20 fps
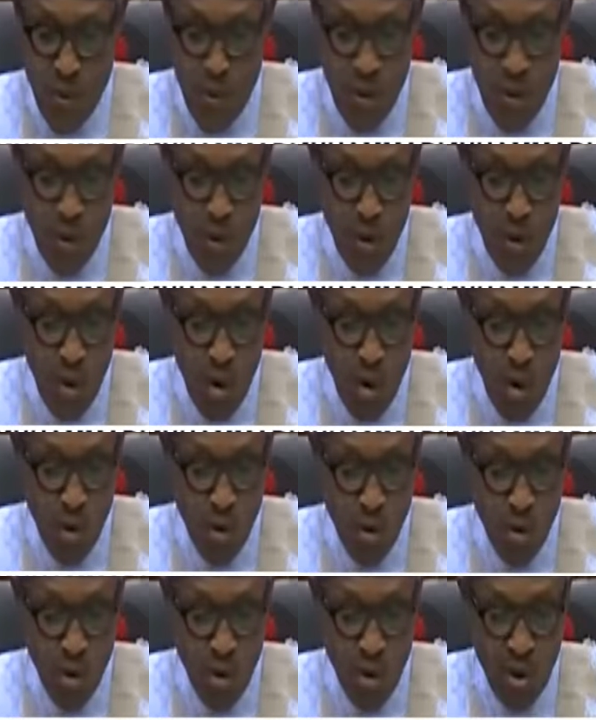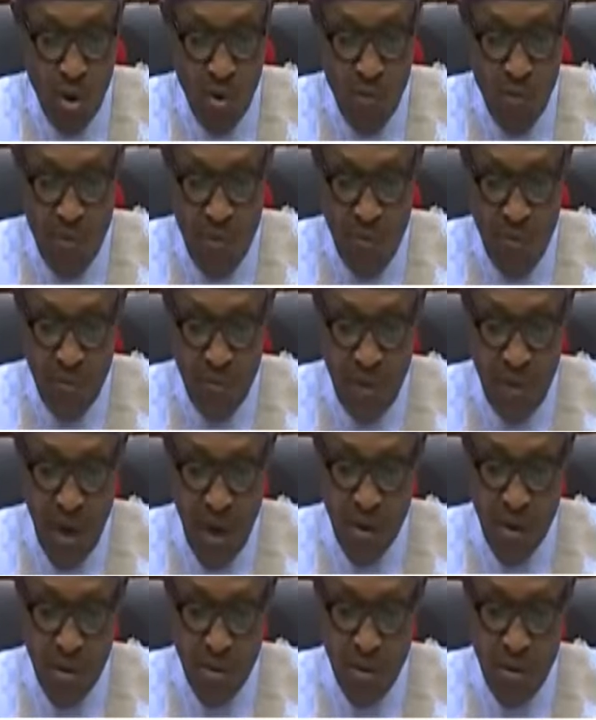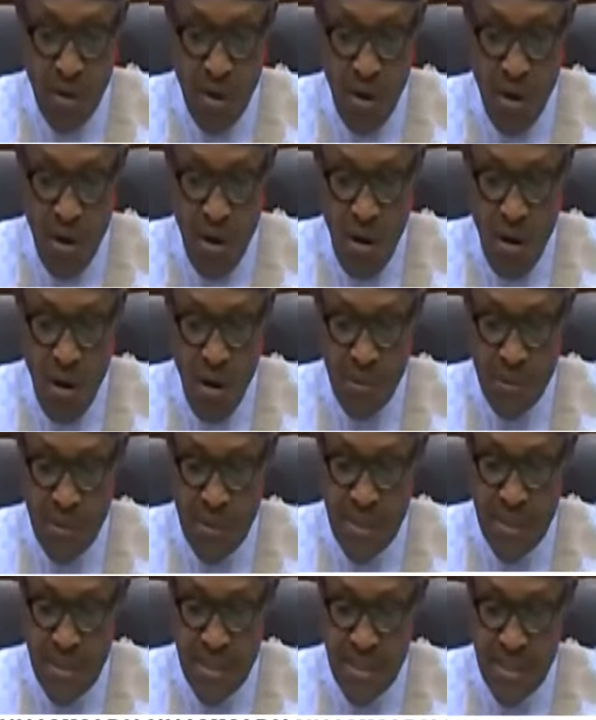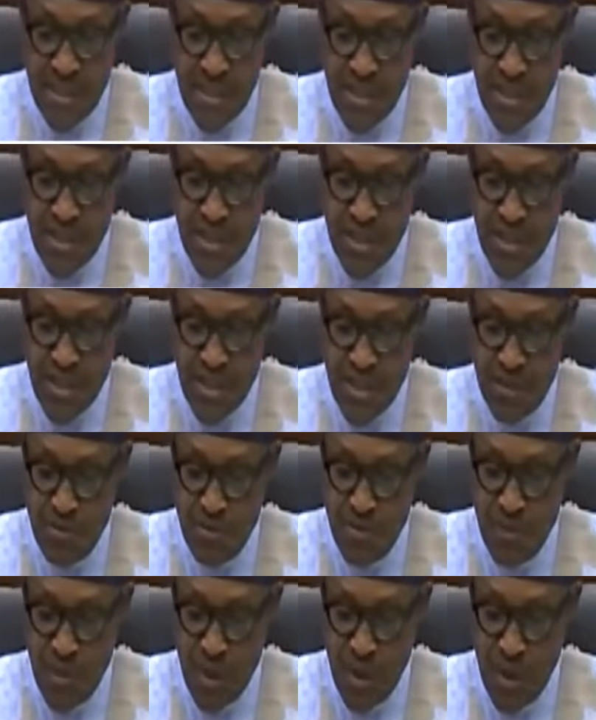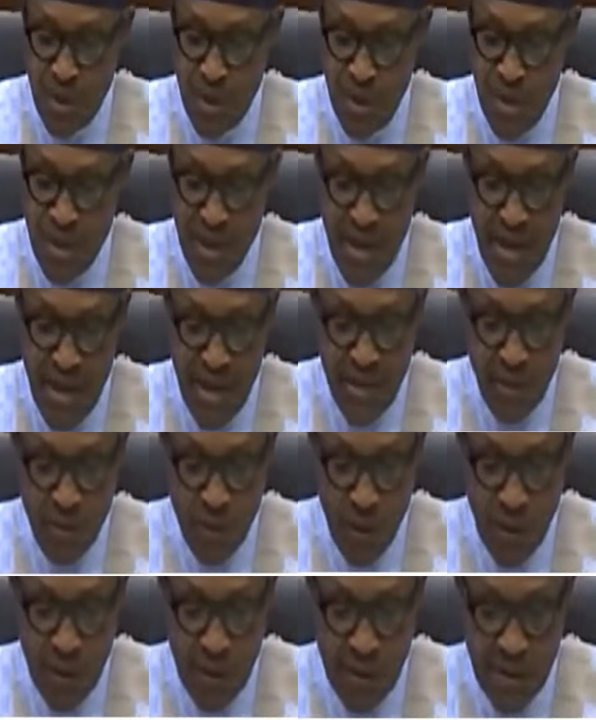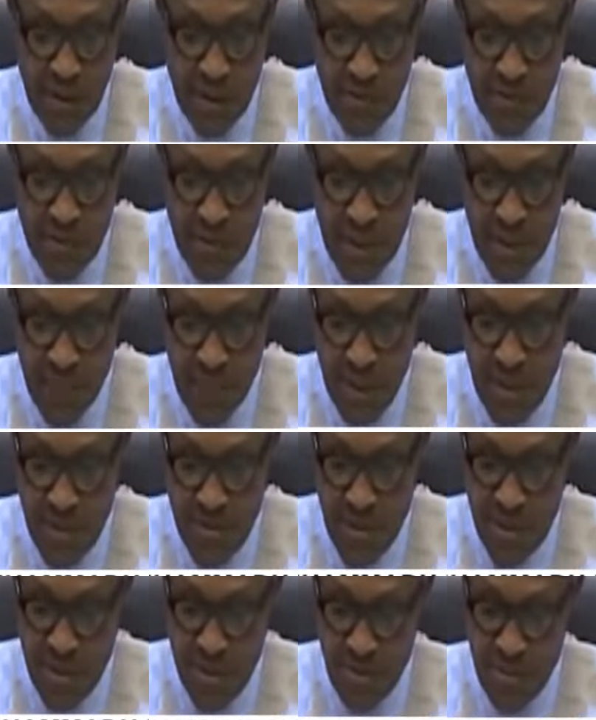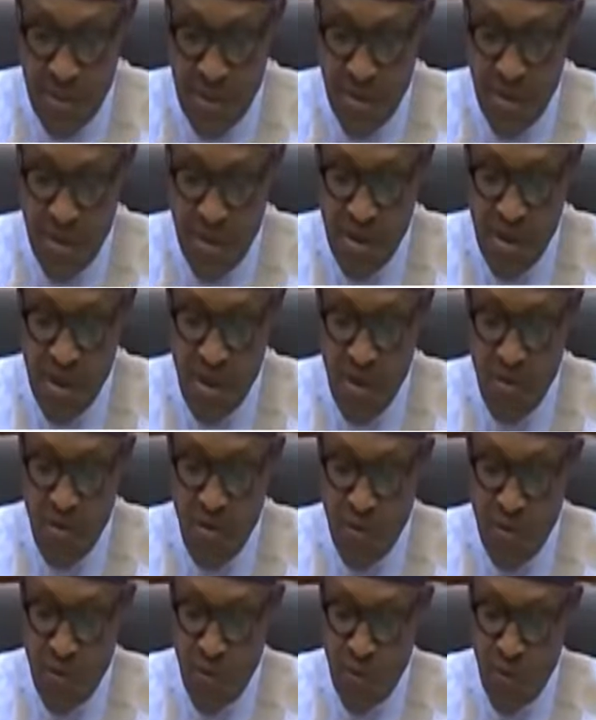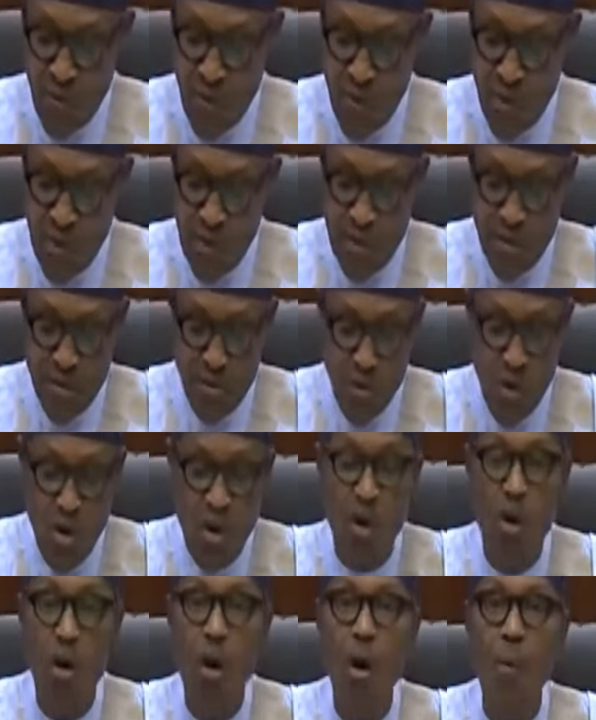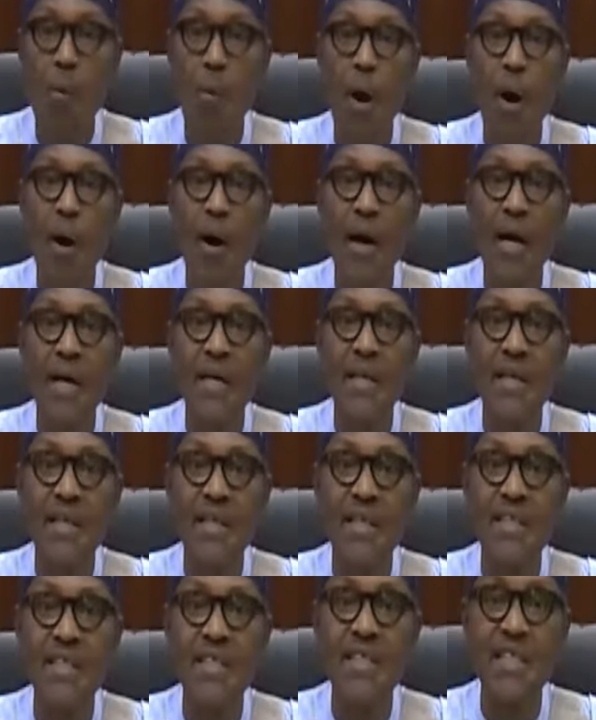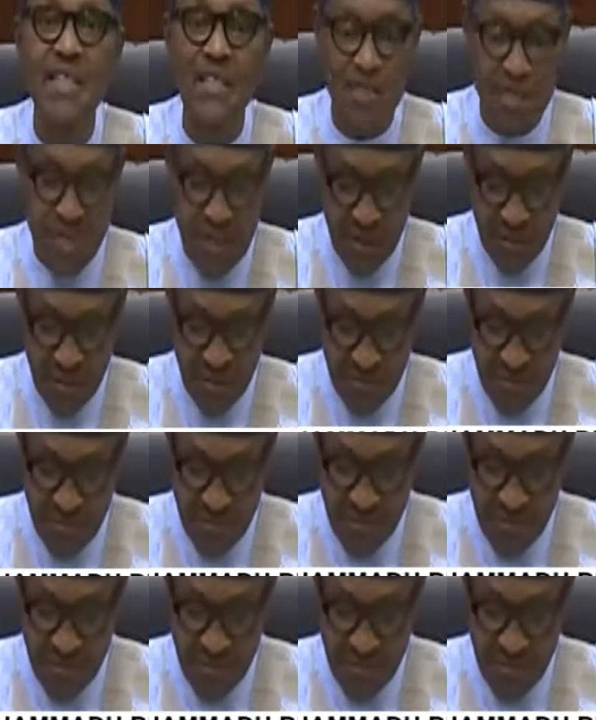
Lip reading: we will all be proud of taking this individual and collective self-assessment for the progress of our great nation.